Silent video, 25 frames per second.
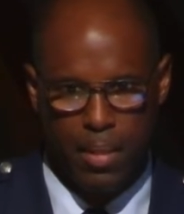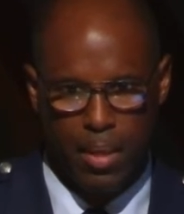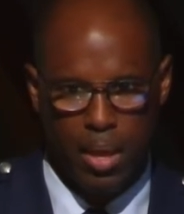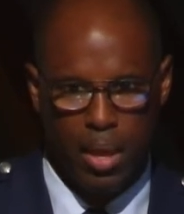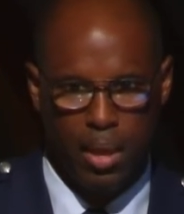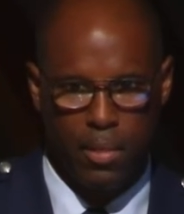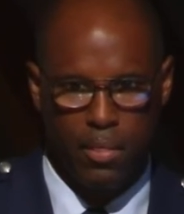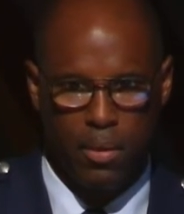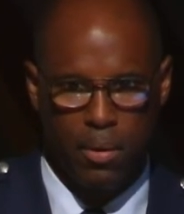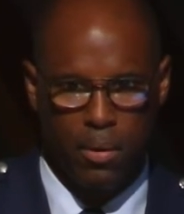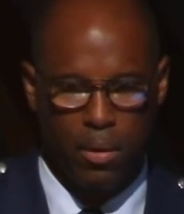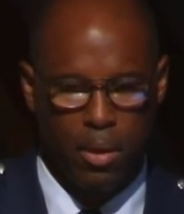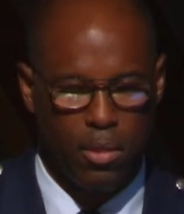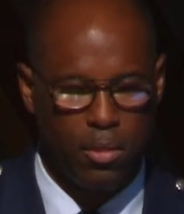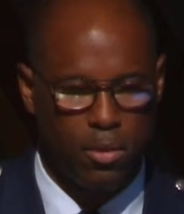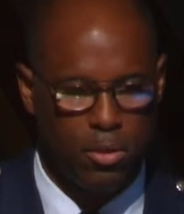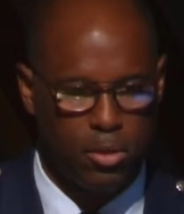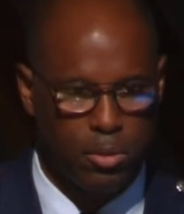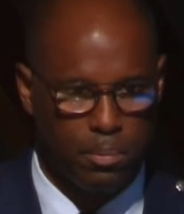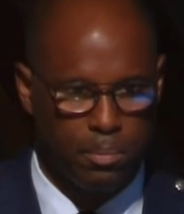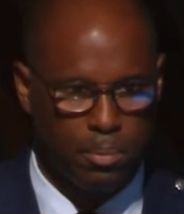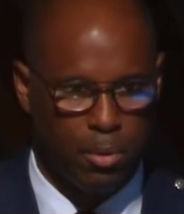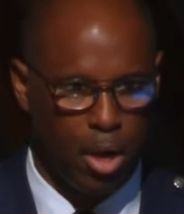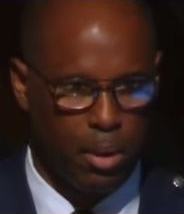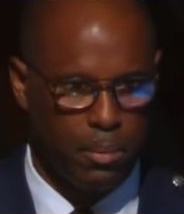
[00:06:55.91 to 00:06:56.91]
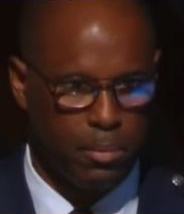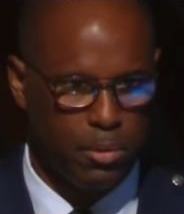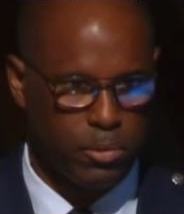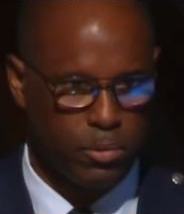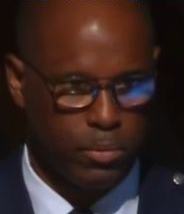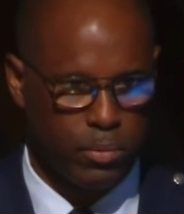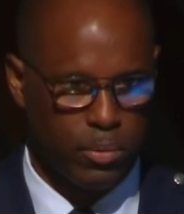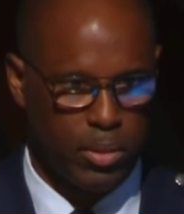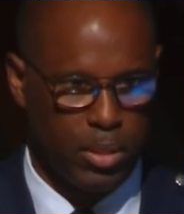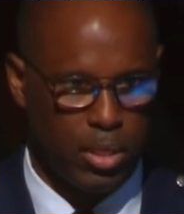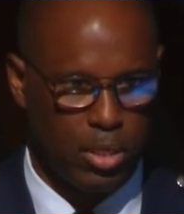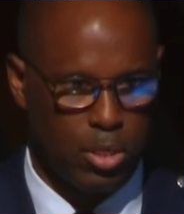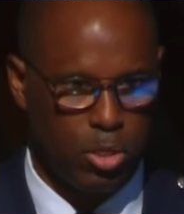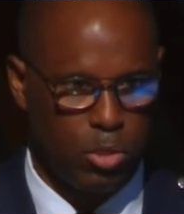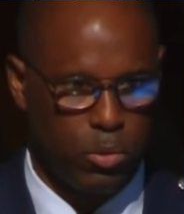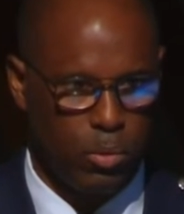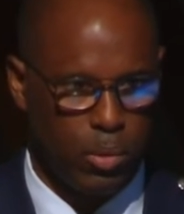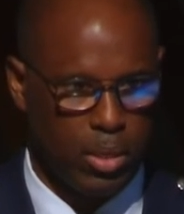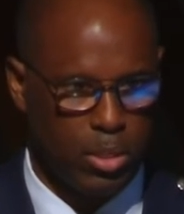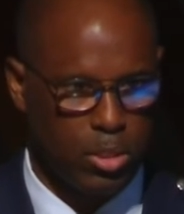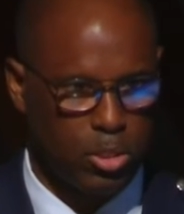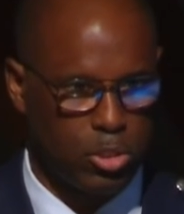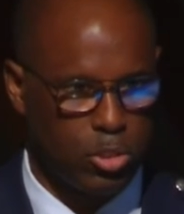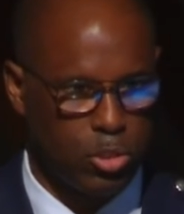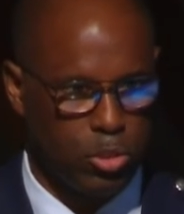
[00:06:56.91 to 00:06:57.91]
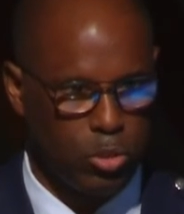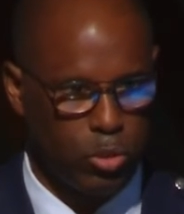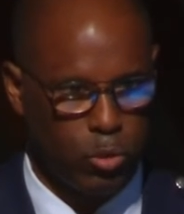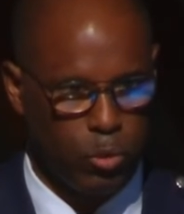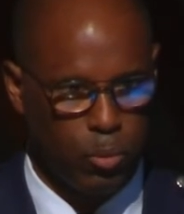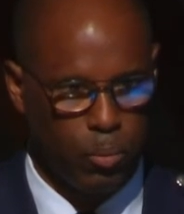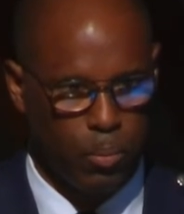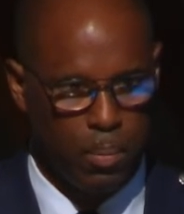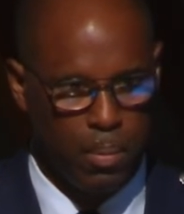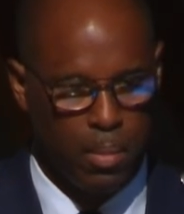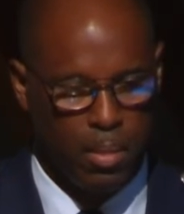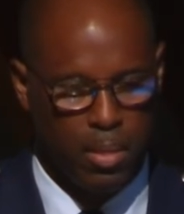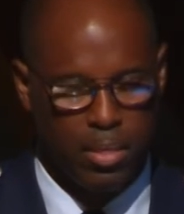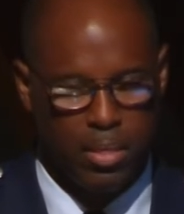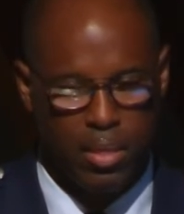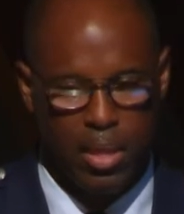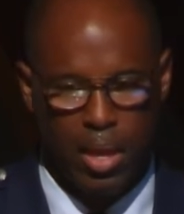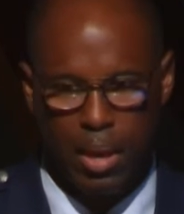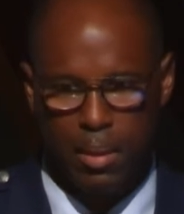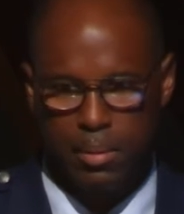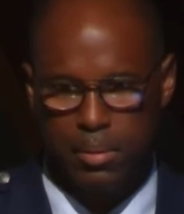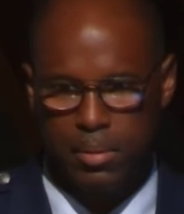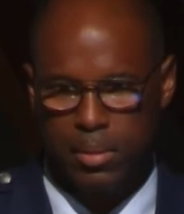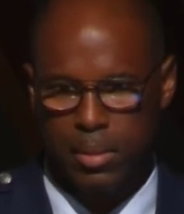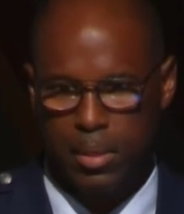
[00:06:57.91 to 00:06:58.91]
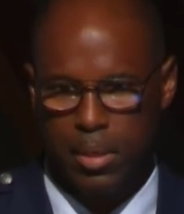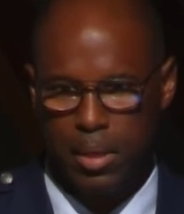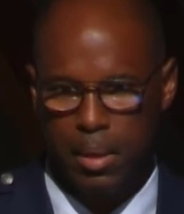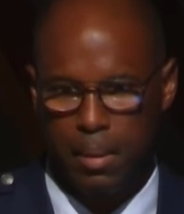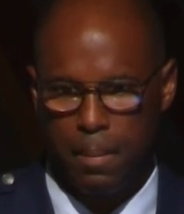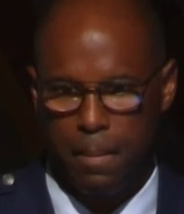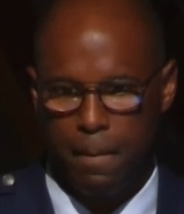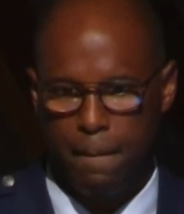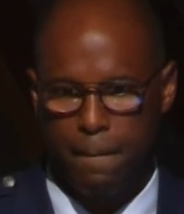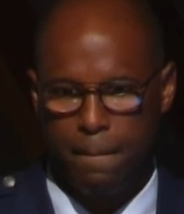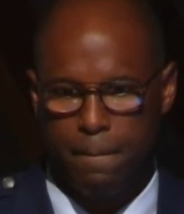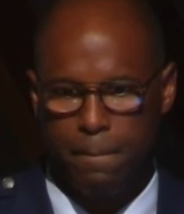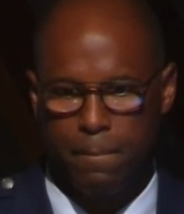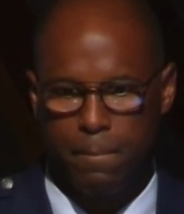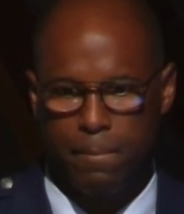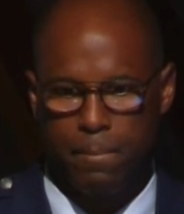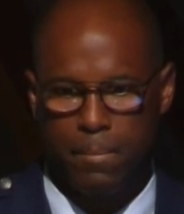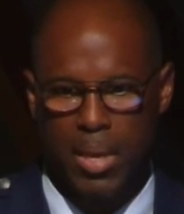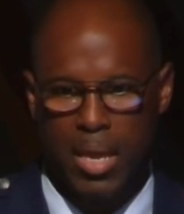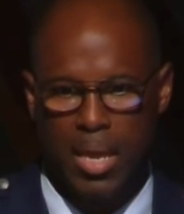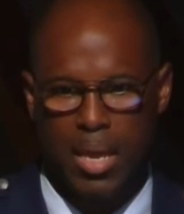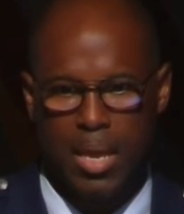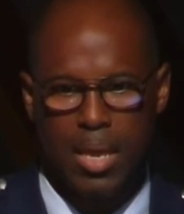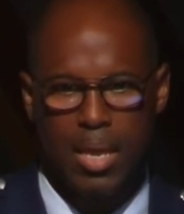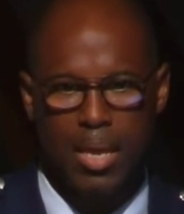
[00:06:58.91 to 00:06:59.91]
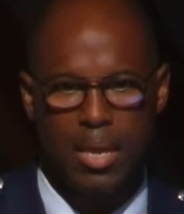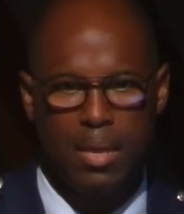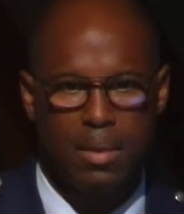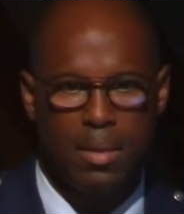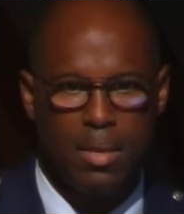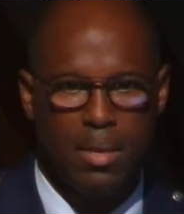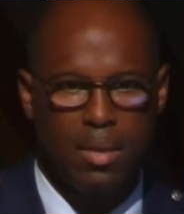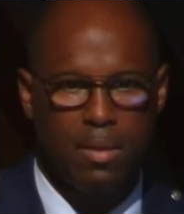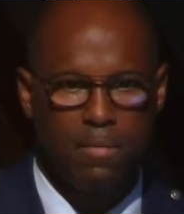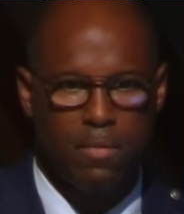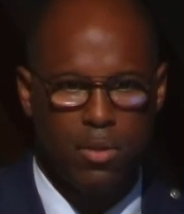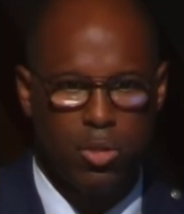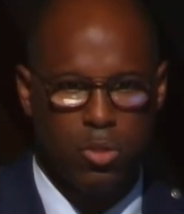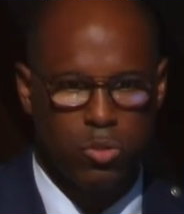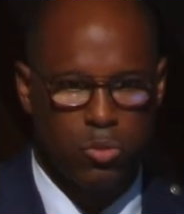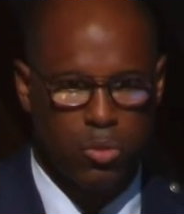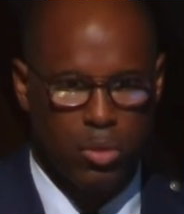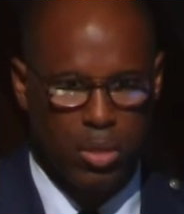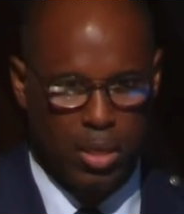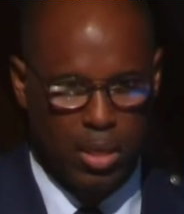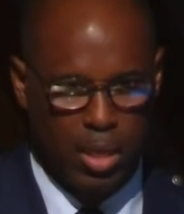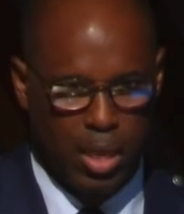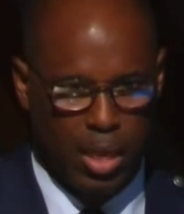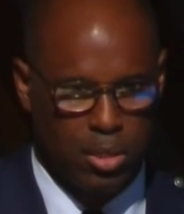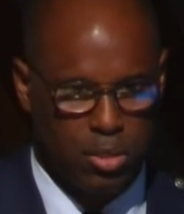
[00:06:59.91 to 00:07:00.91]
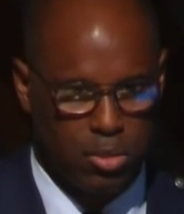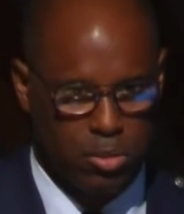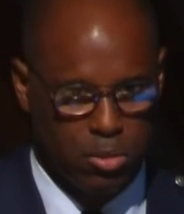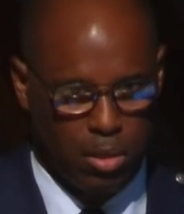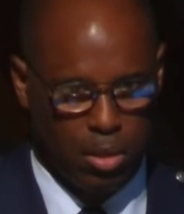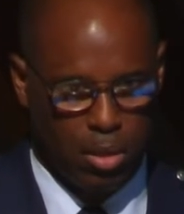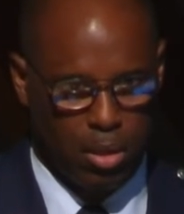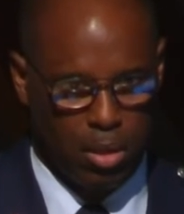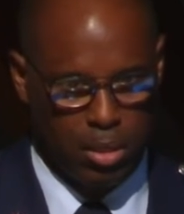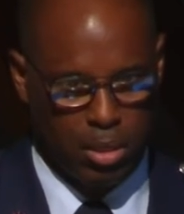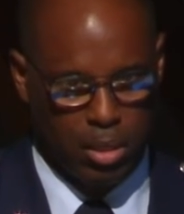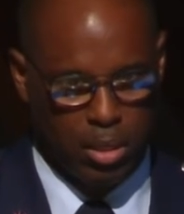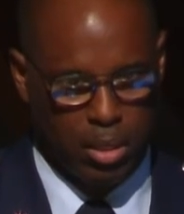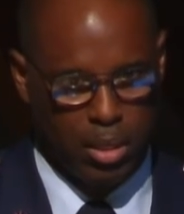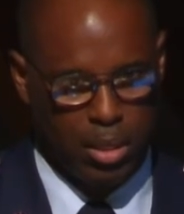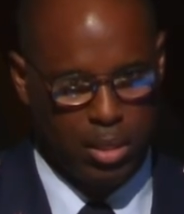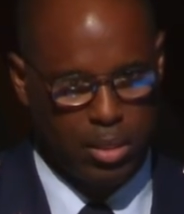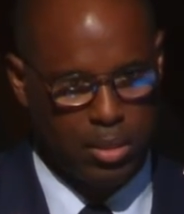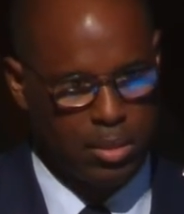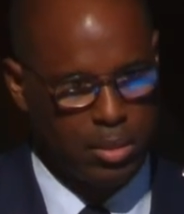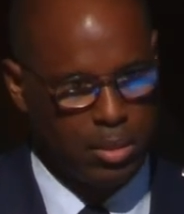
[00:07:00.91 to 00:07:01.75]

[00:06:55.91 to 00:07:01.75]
And there are other departments within USU that may eventually catch on and get